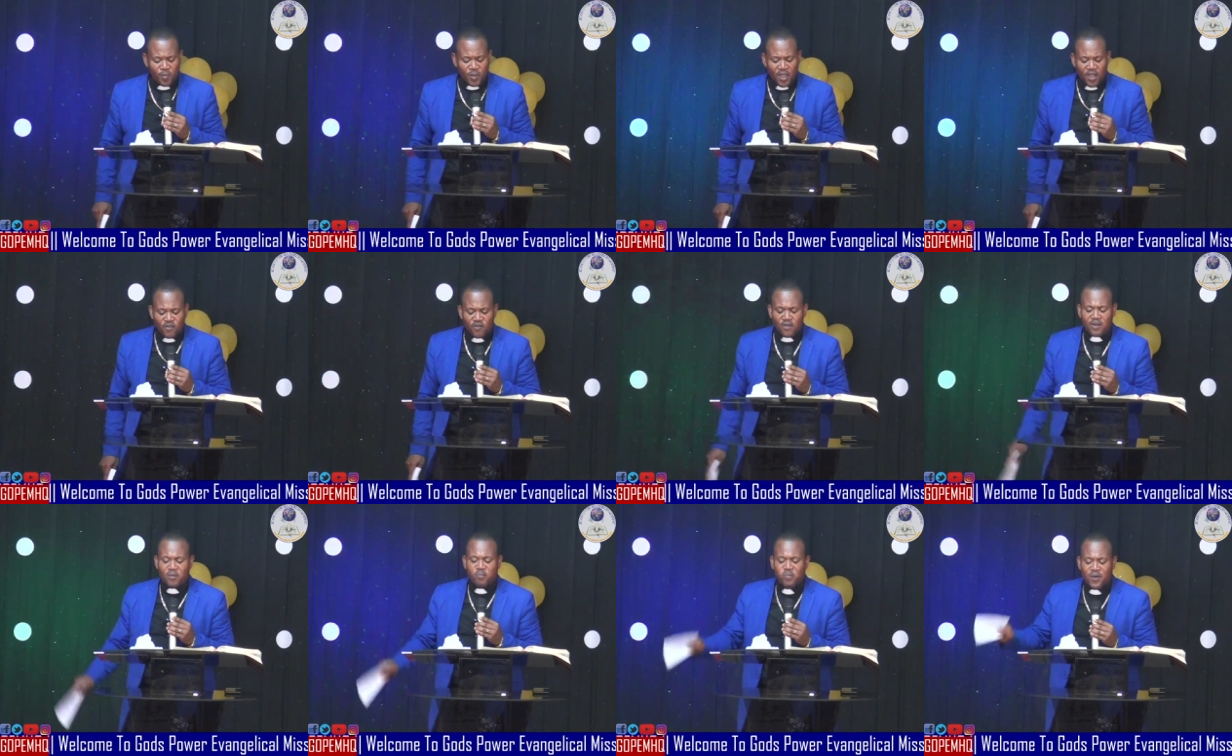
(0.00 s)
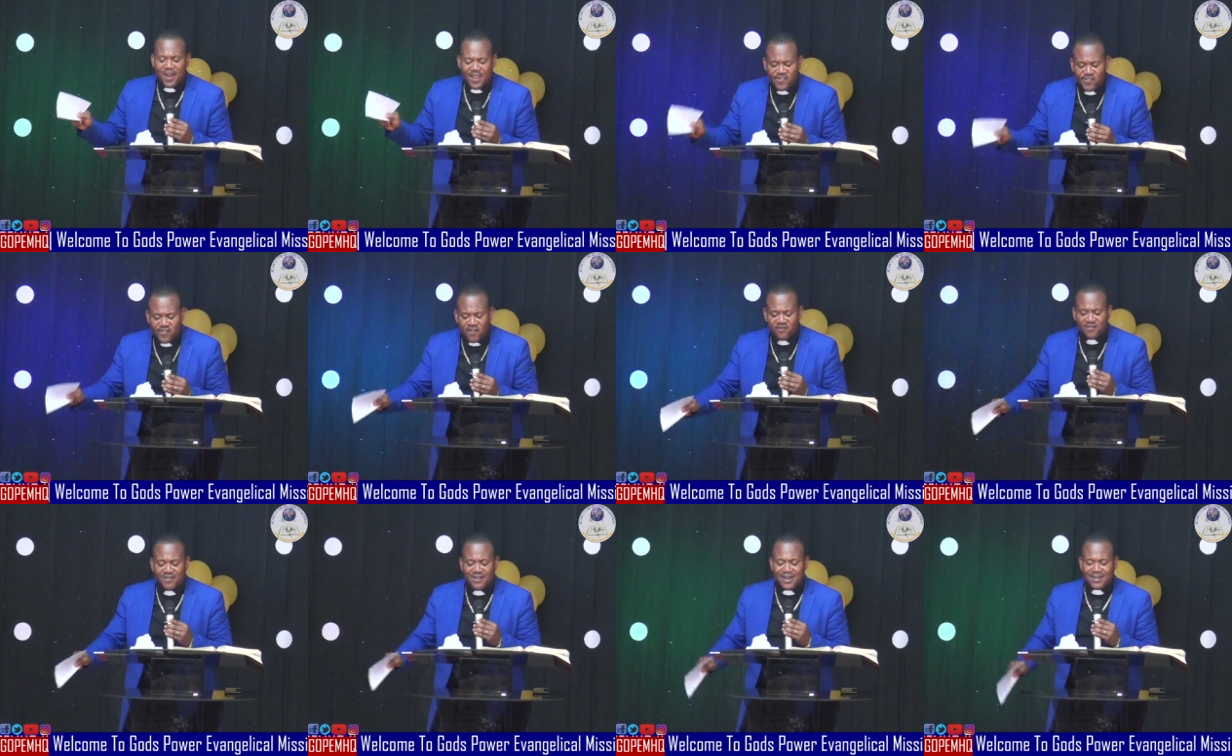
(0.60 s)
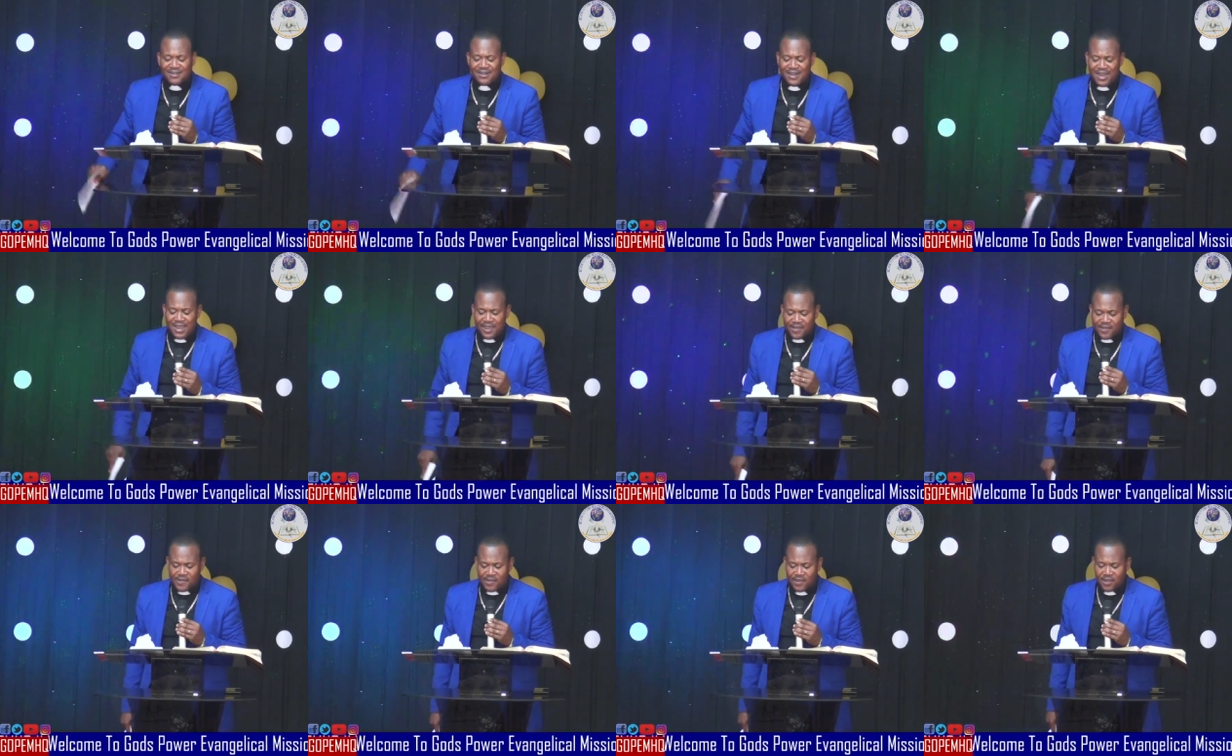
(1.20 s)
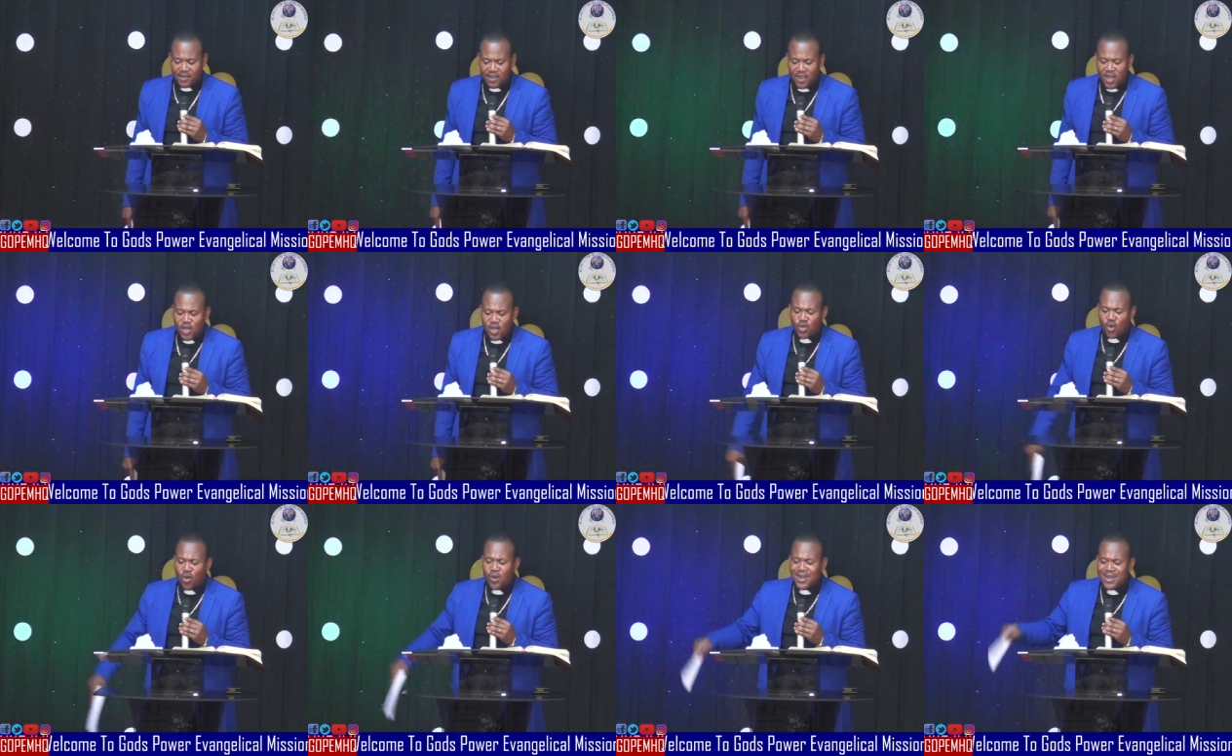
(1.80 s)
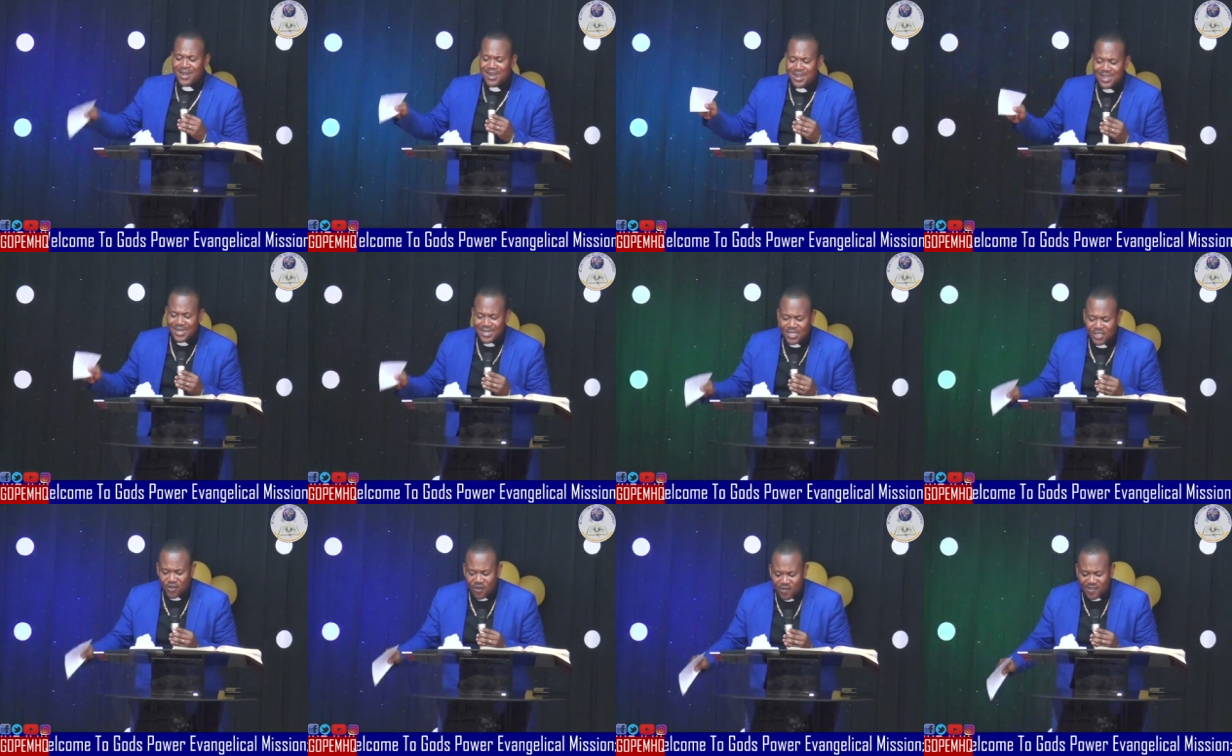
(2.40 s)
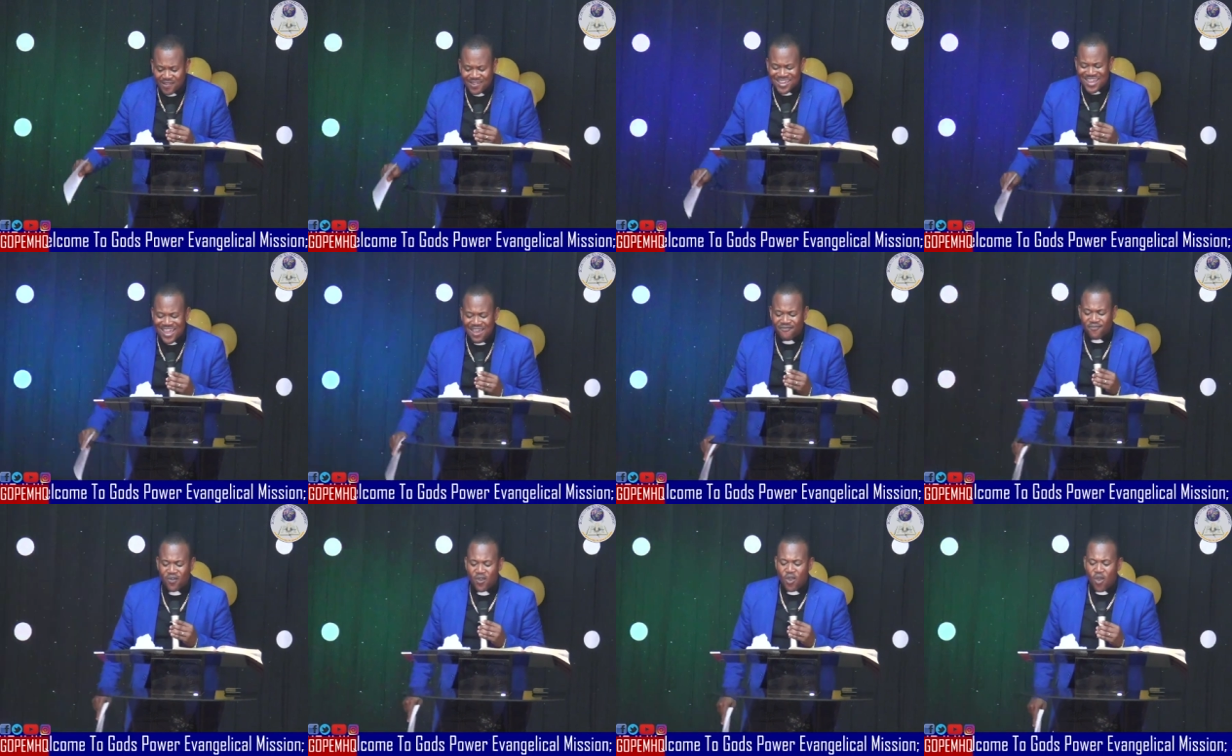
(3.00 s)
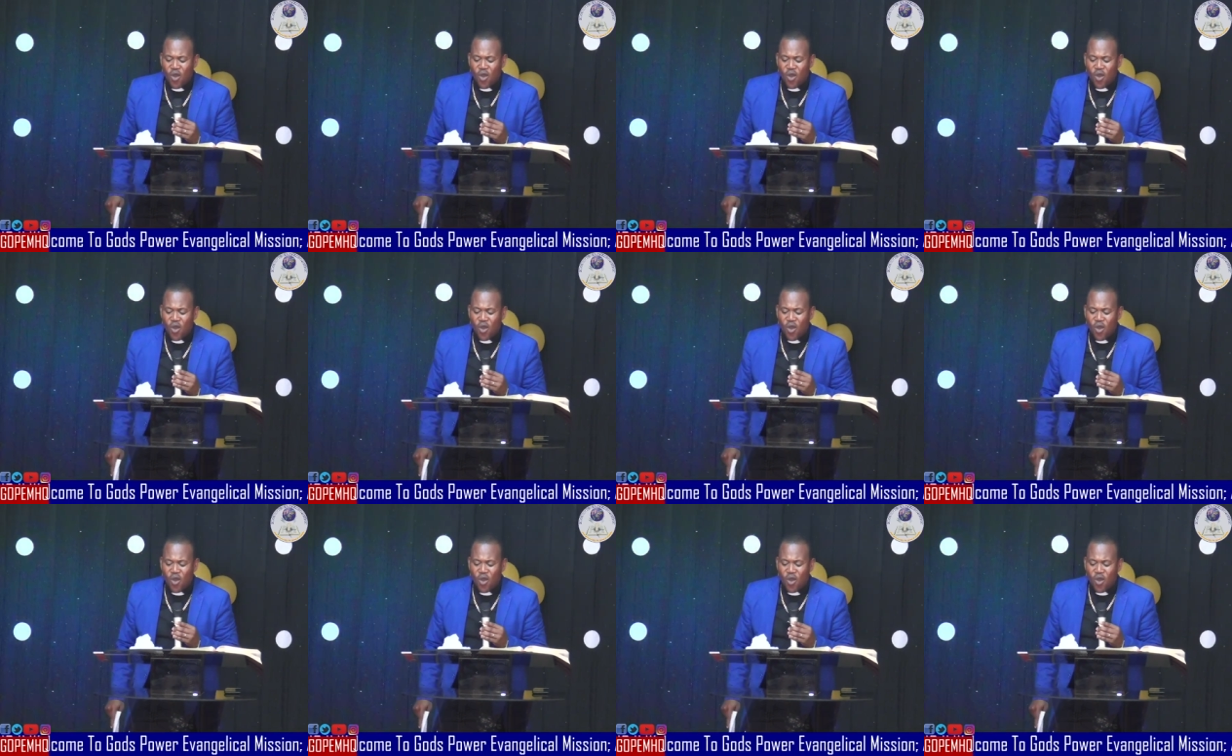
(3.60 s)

to the place of greatness. Don't lead yourself